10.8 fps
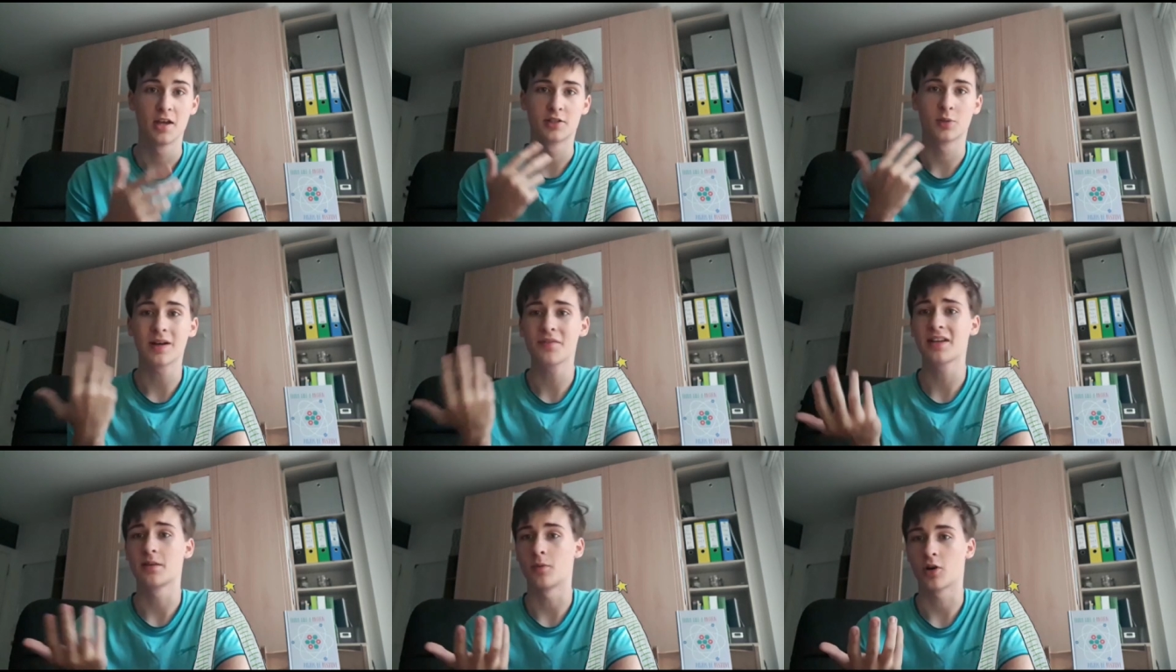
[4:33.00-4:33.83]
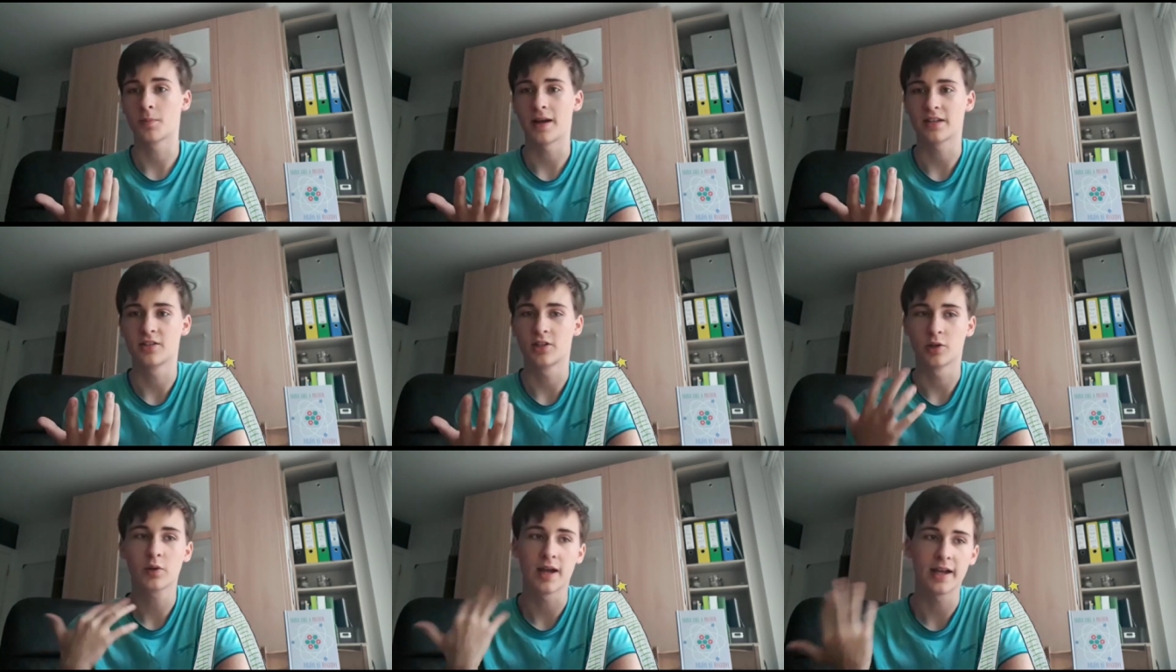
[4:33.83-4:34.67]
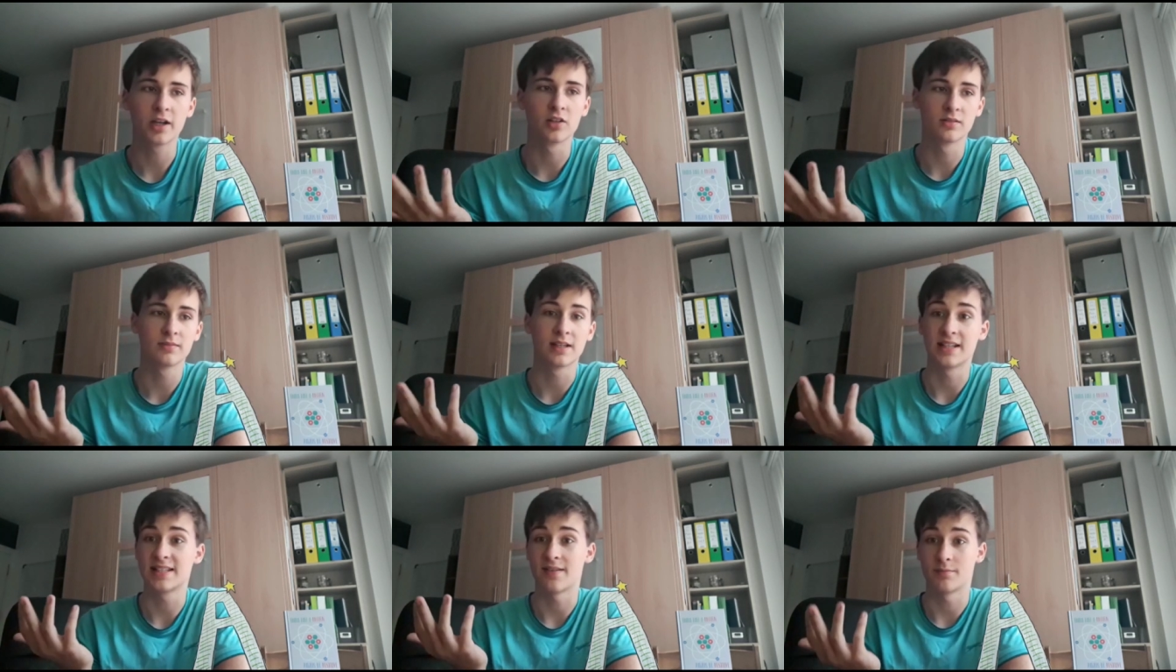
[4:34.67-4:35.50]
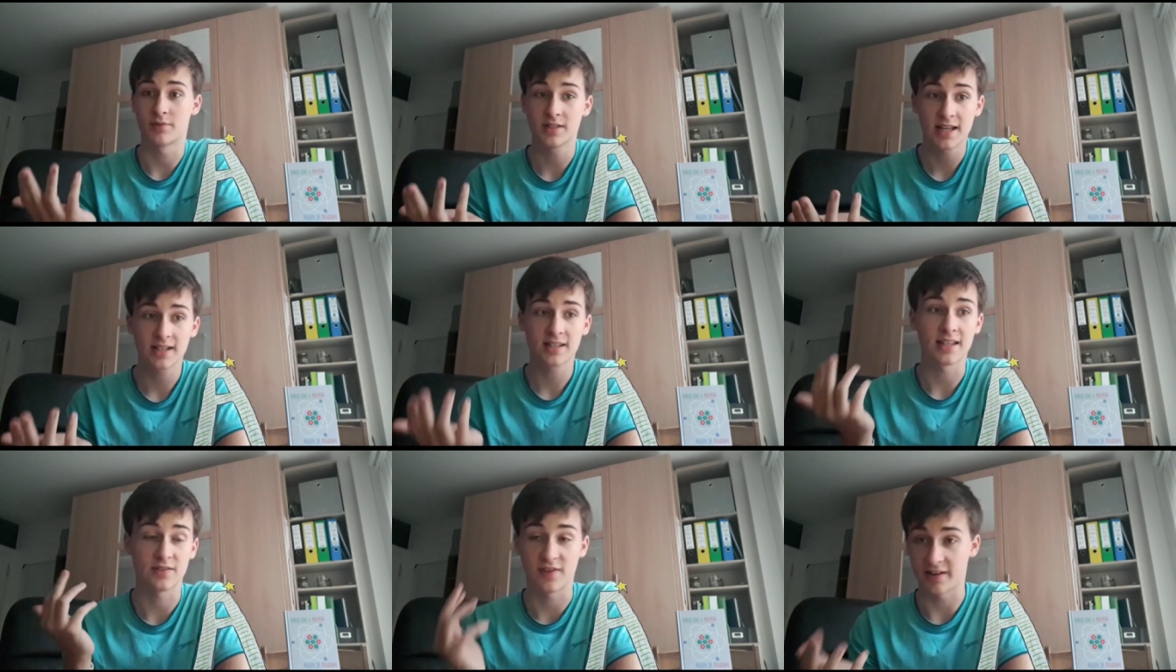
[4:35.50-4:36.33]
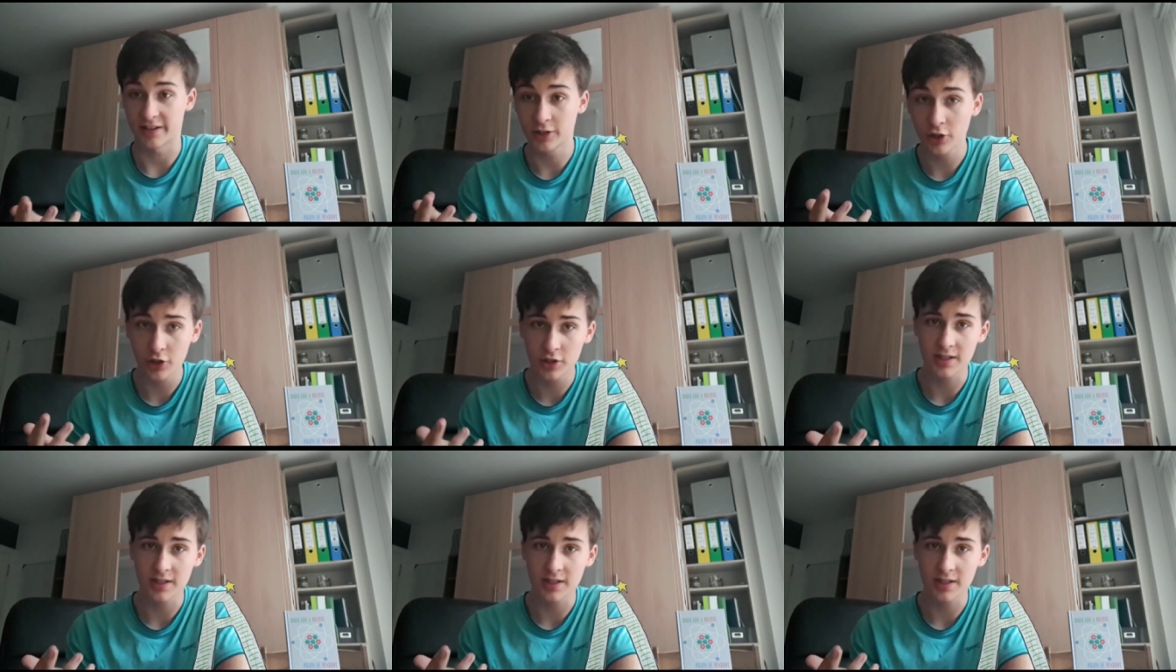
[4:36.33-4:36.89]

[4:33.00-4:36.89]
So whenever you get your mark back and you go, okay, I got 87%, that's very good,